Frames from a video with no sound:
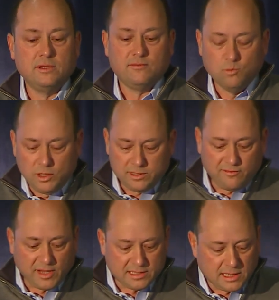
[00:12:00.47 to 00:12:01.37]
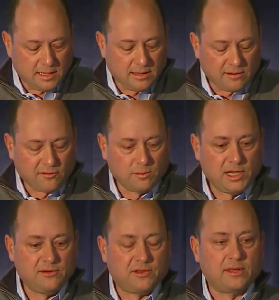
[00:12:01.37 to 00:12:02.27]
really fascinating thing for
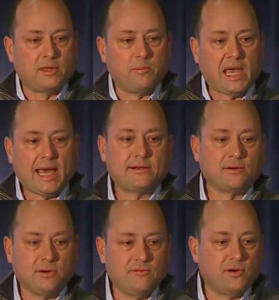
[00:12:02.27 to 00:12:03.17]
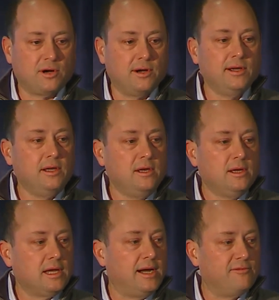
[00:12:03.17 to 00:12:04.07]
me is that the pattern of our
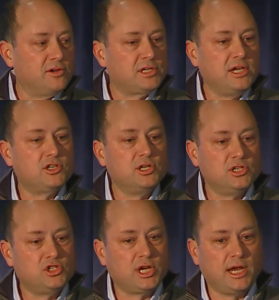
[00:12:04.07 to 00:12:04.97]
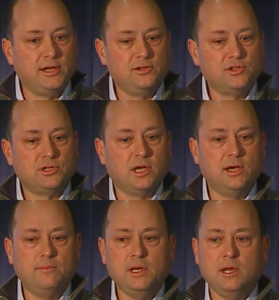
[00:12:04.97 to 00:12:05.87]
conversation has changed.
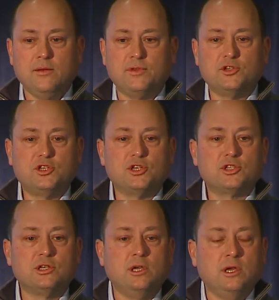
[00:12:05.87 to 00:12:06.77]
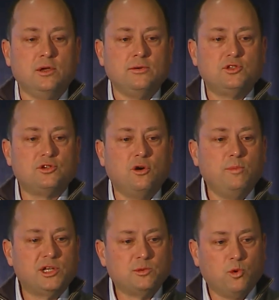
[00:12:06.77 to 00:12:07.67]
There's just so
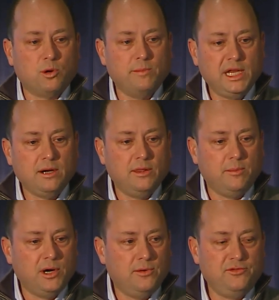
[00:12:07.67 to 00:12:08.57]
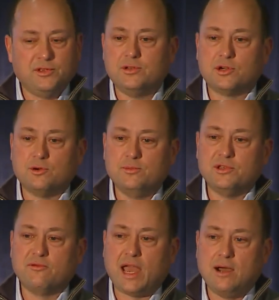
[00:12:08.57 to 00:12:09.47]
much more meat on the bones in
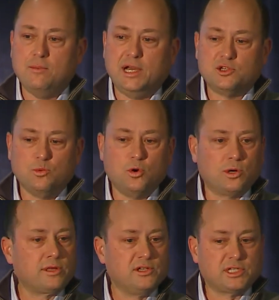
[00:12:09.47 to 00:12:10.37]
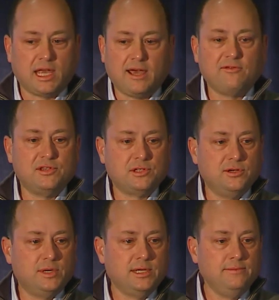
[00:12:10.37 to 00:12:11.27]
terms of how much work the staff is
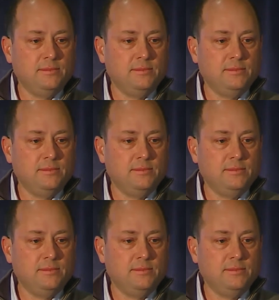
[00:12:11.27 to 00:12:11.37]
doing.